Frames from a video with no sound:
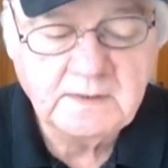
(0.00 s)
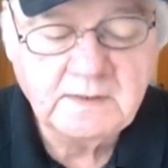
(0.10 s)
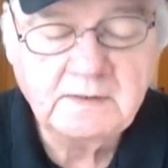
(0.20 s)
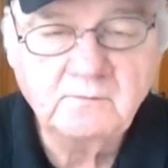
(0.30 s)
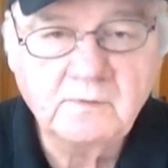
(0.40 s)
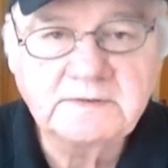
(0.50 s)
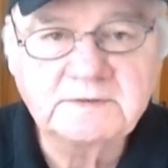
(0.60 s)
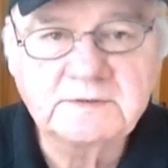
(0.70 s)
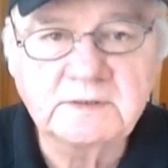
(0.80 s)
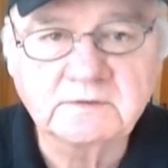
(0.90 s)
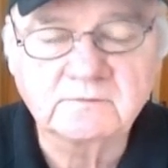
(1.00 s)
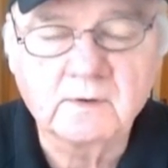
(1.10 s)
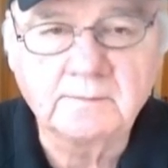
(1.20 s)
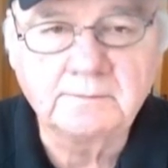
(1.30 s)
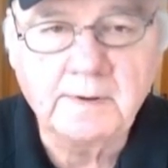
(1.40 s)
In race 6
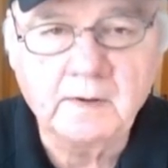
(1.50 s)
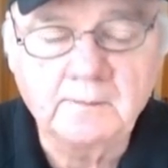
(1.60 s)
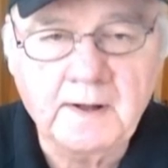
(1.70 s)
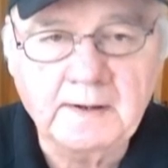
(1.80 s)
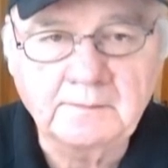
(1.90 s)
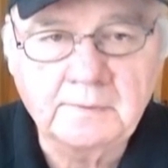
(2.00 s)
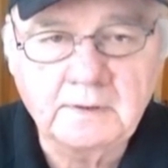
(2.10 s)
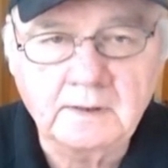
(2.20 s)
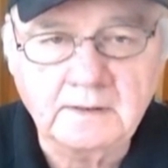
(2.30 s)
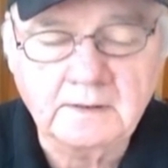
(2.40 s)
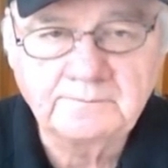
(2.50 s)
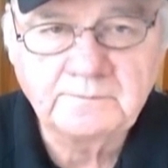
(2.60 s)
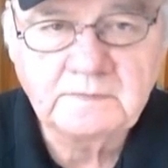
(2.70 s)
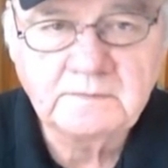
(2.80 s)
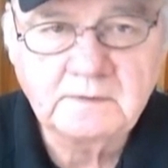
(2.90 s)
from Belmont Park,
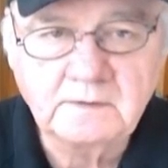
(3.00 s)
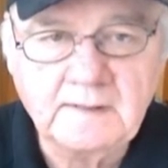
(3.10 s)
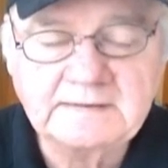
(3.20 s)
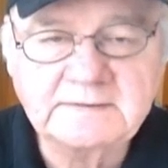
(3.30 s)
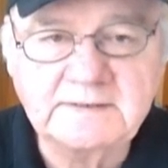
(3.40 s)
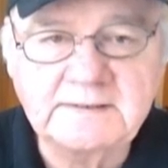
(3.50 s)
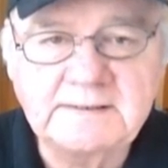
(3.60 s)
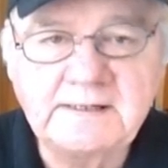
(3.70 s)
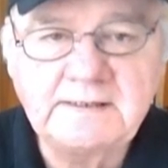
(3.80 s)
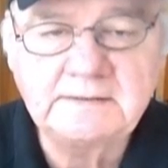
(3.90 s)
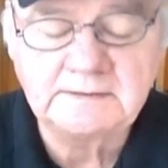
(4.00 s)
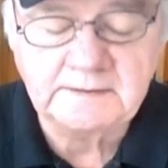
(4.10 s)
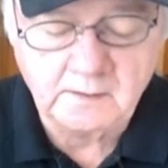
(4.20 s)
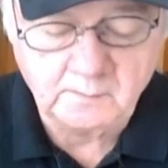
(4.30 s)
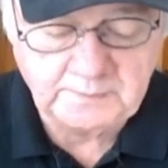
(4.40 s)
classy
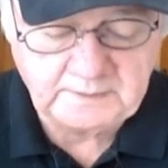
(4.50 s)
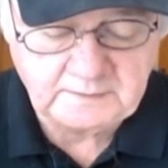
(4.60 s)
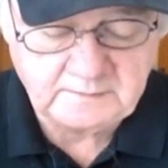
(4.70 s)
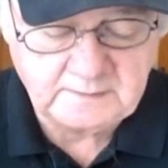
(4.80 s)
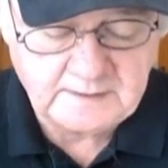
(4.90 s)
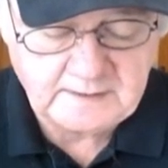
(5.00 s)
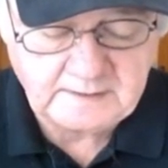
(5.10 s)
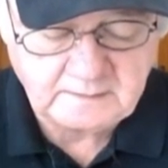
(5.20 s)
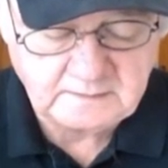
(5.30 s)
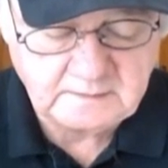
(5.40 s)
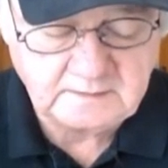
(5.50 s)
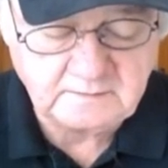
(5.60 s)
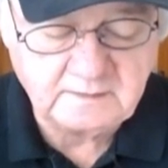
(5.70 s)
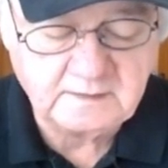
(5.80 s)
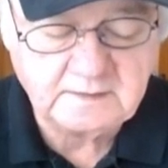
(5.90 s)
Keeneland opening today.
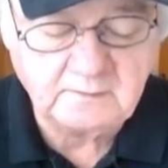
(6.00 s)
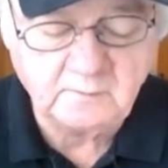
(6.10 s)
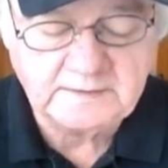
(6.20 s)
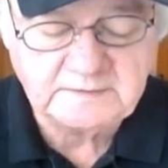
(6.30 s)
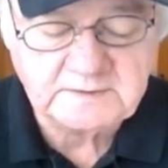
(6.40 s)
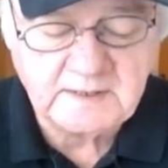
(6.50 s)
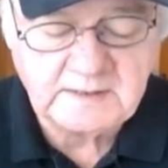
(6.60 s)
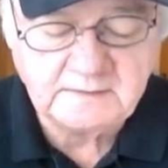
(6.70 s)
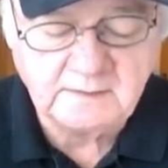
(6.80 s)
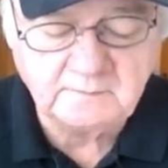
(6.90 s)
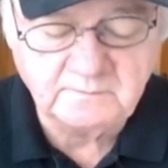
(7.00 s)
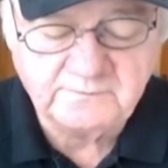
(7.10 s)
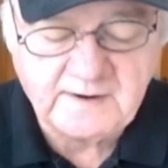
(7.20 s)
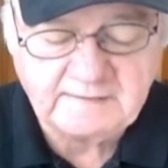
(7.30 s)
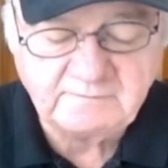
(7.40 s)
Kentucky race 8,
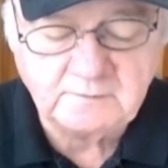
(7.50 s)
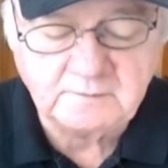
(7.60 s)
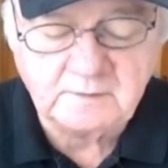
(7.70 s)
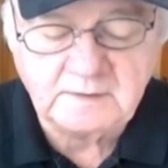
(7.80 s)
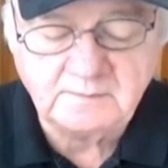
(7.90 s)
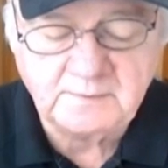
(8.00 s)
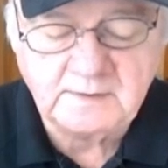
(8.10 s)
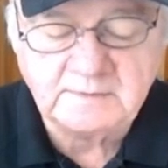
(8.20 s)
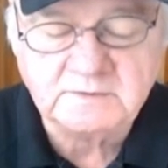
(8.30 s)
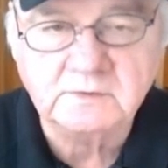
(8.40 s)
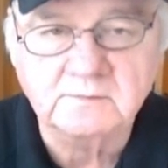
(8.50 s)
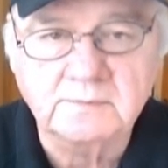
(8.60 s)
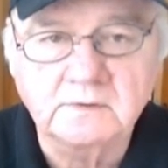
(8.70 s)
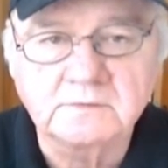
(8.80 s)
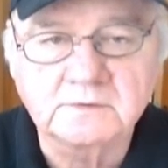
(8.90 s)
5:13 p.m. Eastern
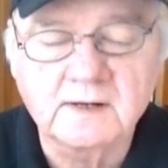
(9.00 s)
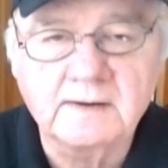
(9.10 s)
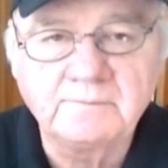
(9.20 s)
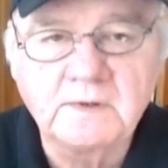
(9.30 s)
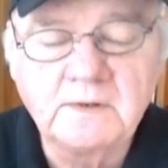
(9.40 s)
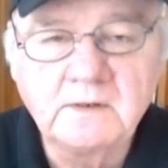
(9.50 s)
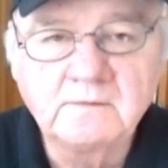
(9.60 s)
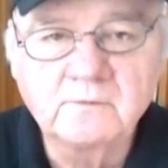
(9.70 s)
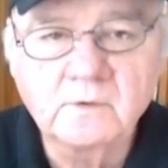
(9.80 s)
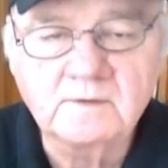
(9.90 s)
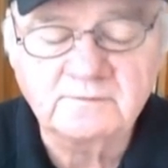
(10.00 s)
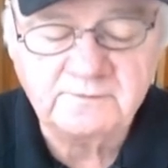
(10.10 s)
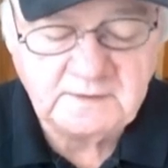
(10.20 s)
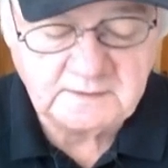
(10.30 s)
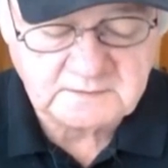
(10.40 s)
Post Time. For the
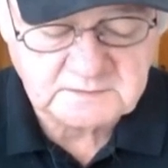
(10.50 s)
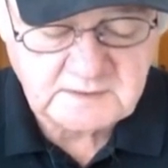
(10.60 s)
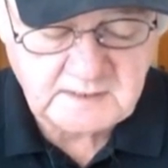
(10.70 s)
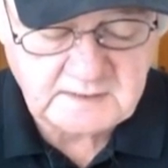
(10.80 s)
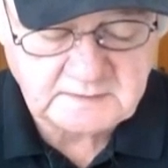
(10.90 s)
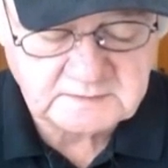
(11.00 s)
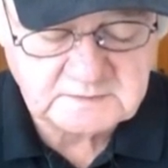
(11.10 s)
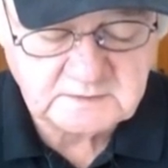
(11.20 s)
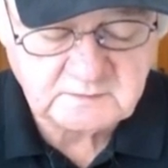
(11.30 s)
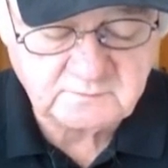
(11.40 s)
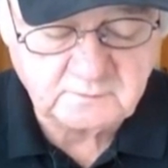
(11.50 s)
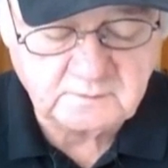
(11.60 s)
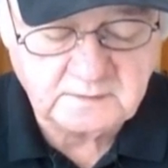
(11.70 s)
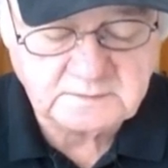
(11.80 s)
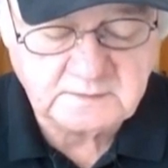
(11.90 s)
Phoenix Stakes, 6
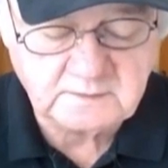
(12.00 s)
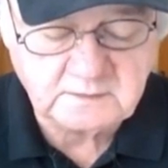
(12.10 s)
furlongs on the